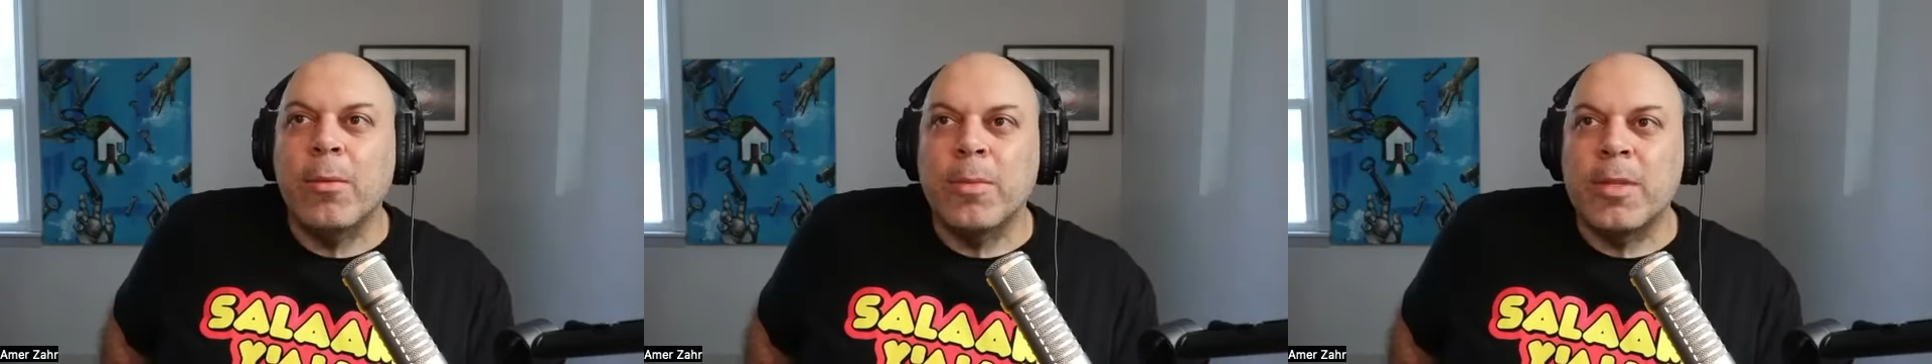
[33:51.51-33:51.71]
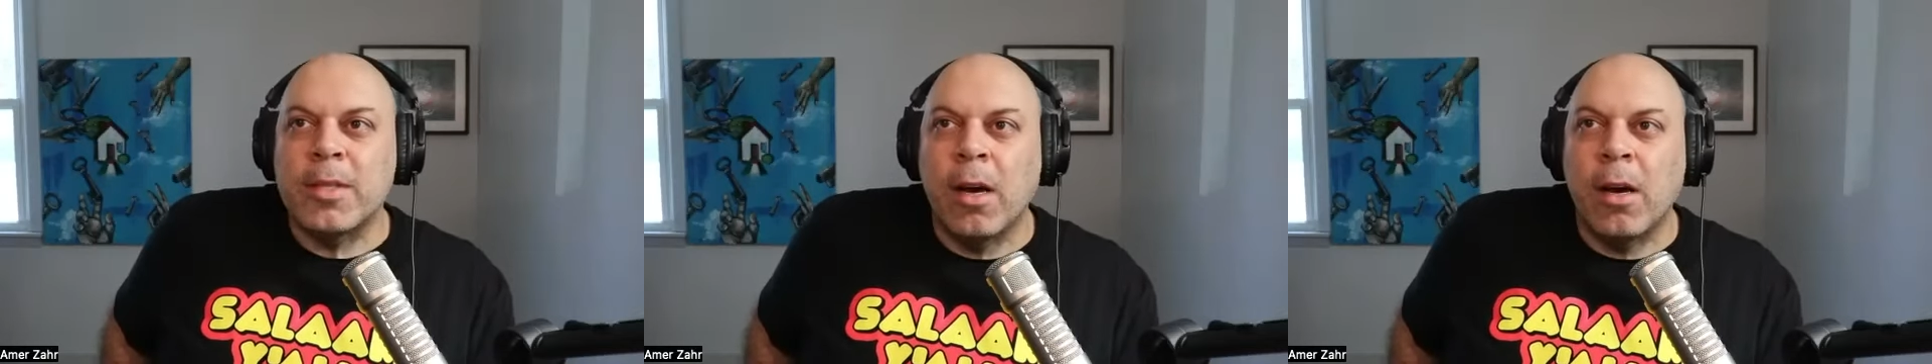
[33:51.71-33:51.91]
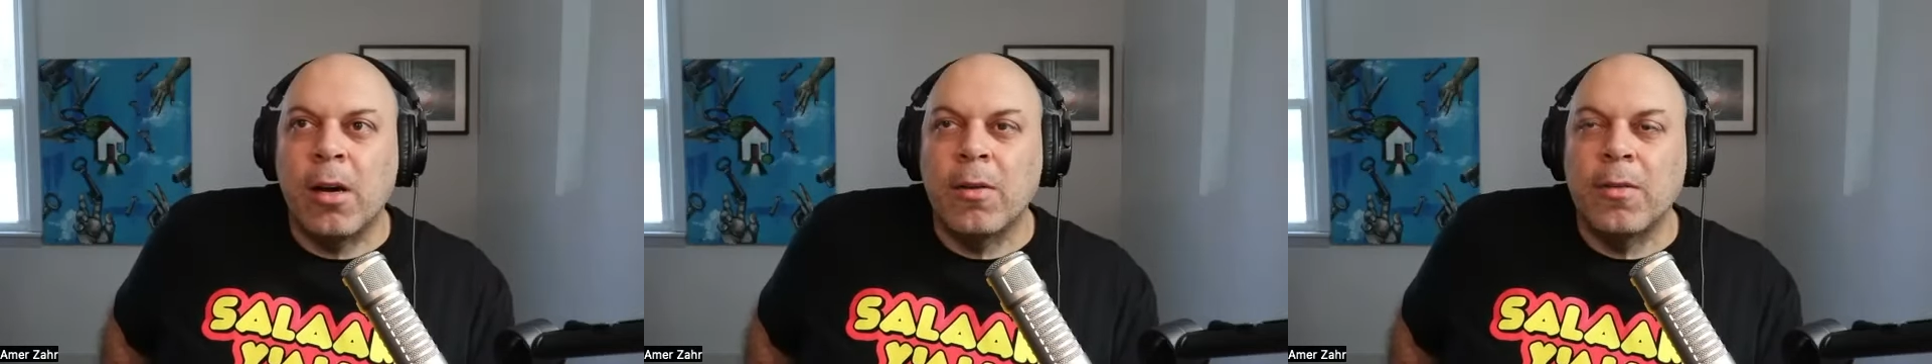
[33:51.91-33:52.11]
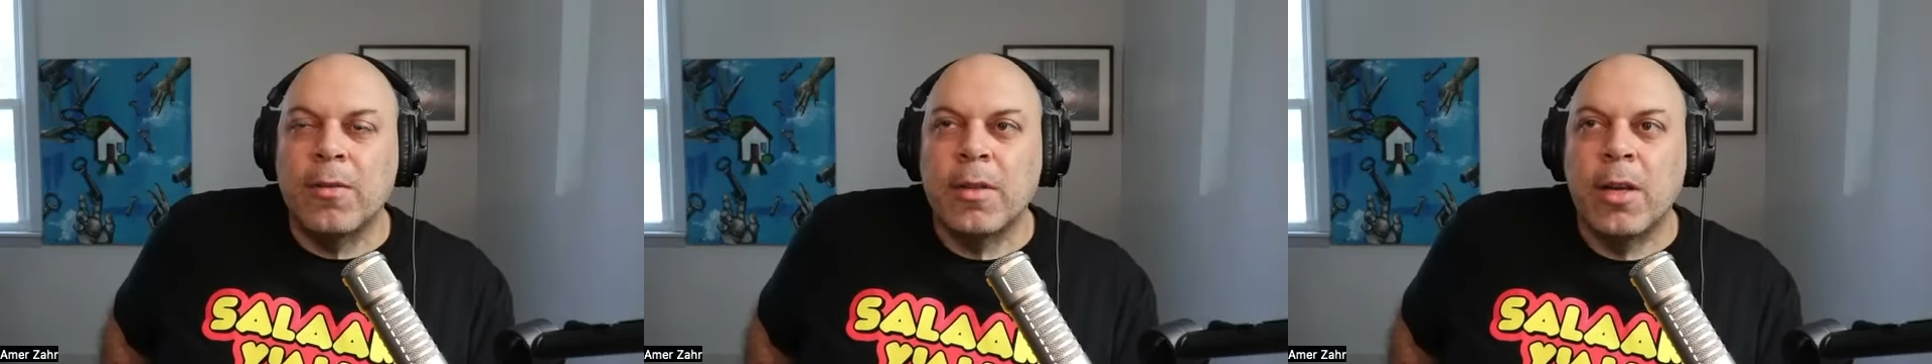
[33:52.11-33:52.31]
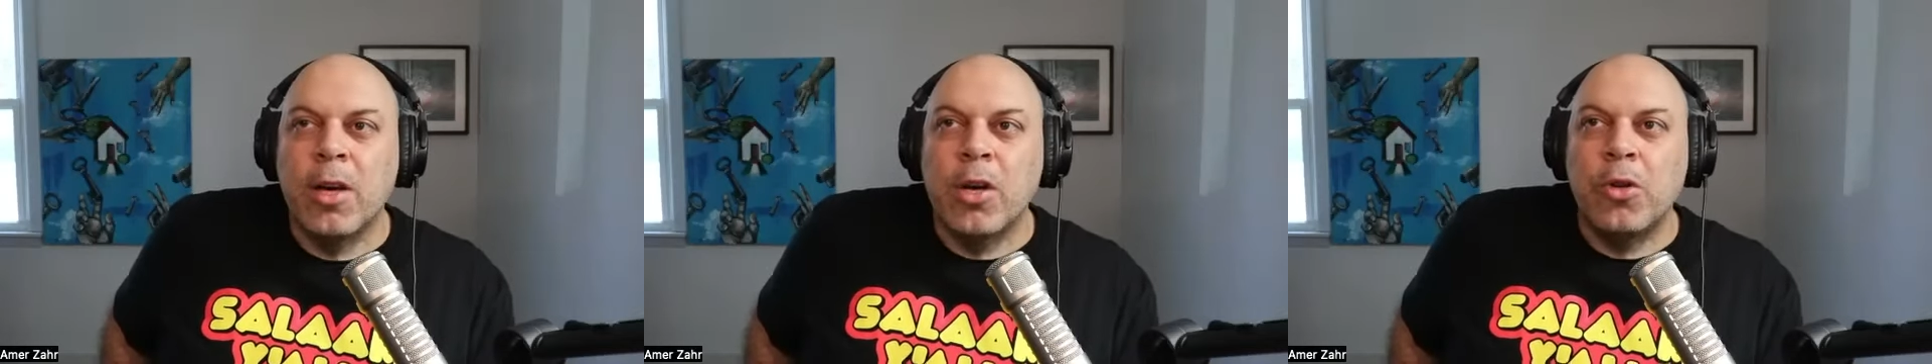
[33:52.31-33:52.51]

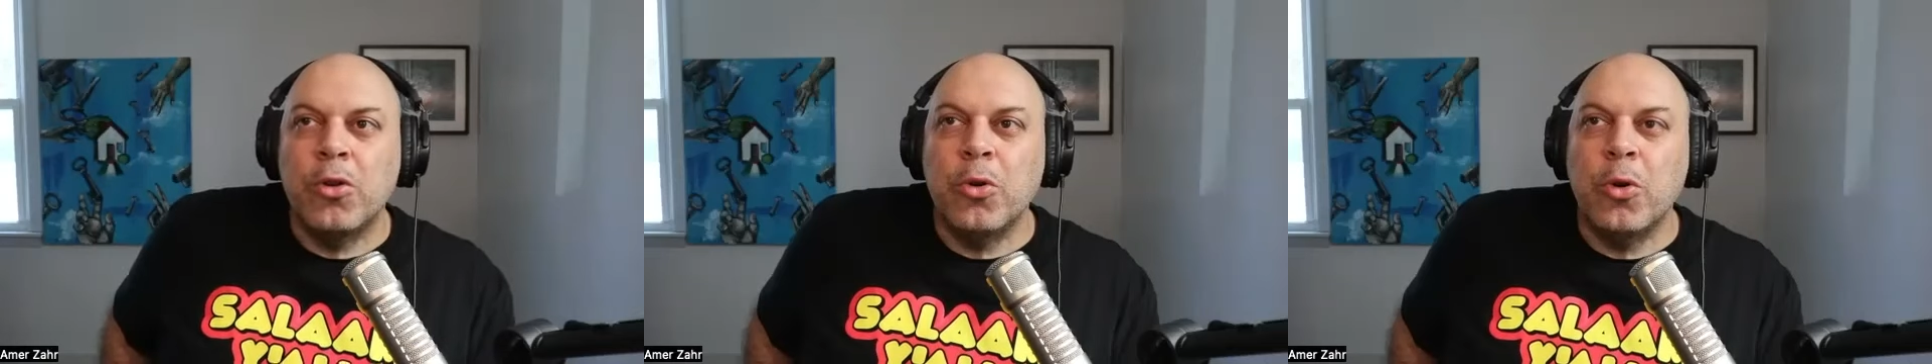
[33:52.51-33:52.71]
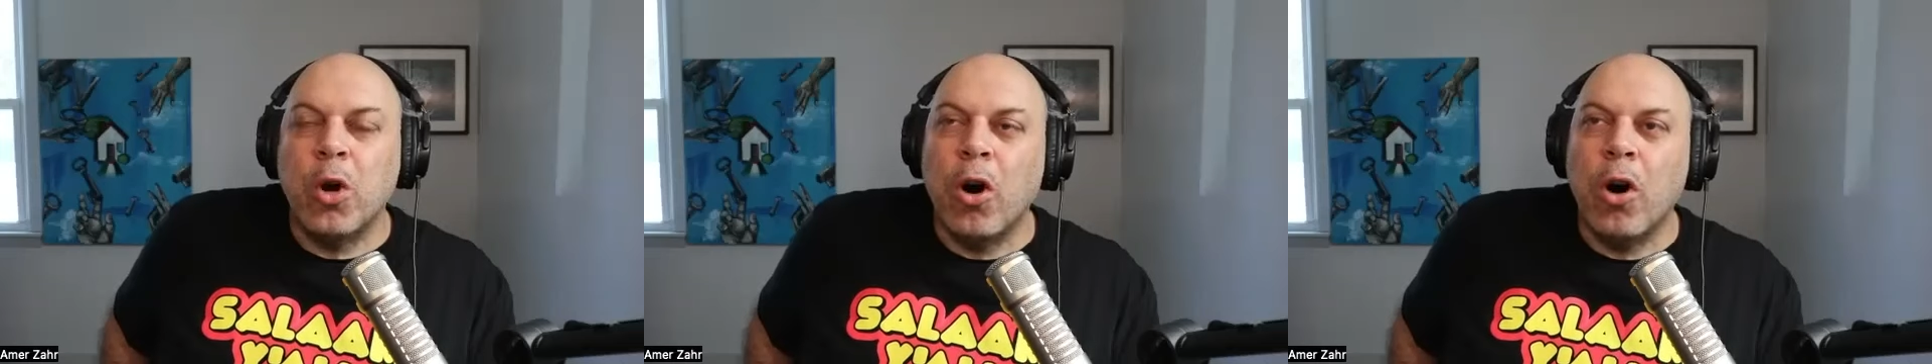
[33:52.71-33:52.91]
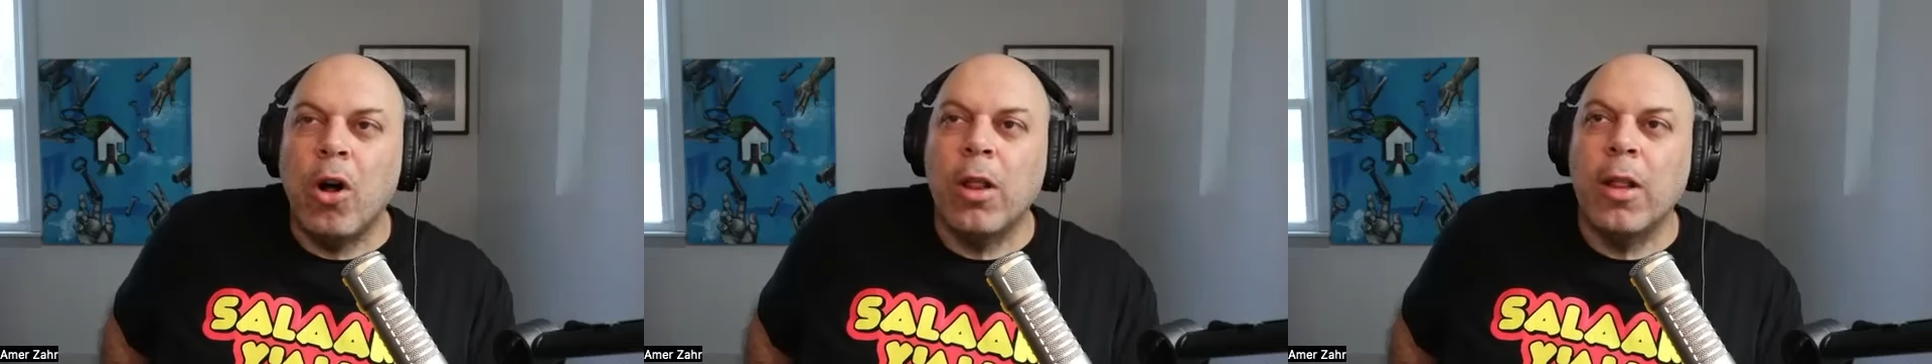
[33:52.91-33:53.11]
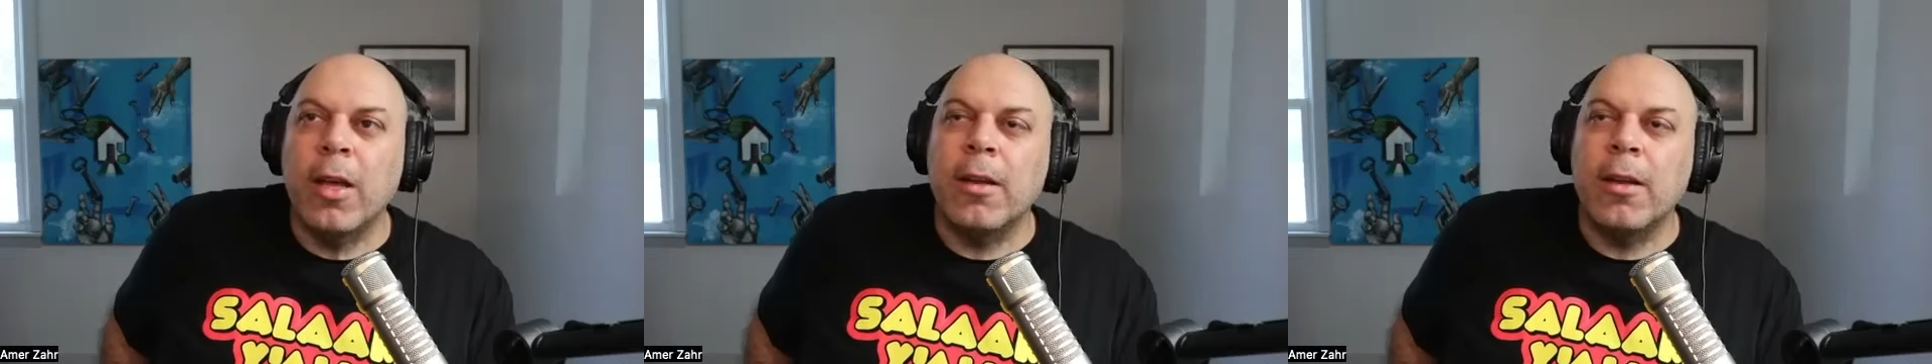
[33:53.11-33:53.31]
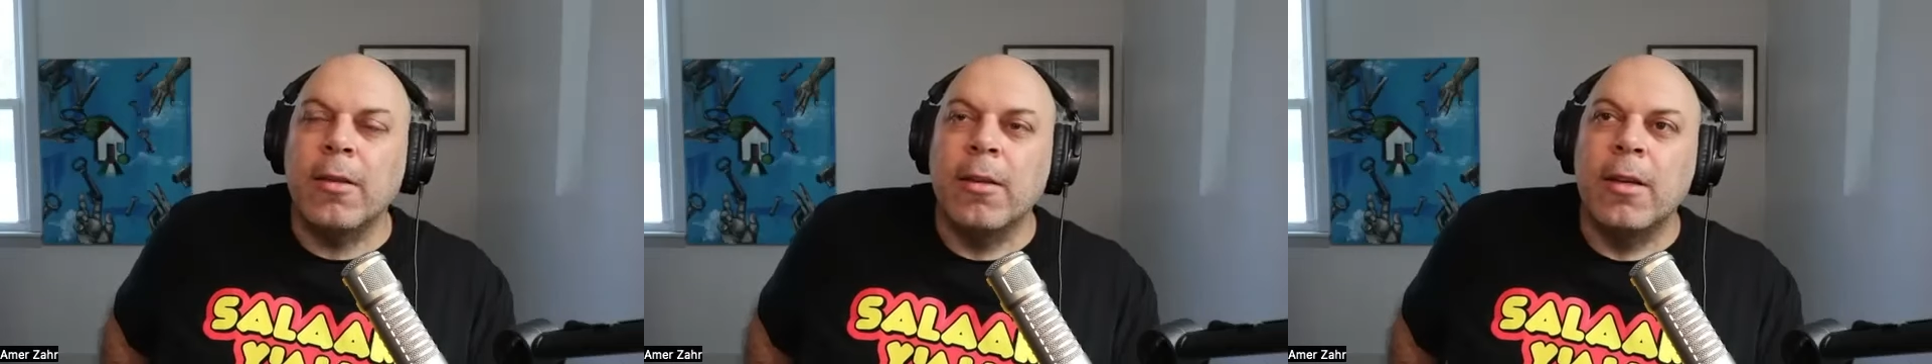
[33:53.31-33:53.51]
themselves to call it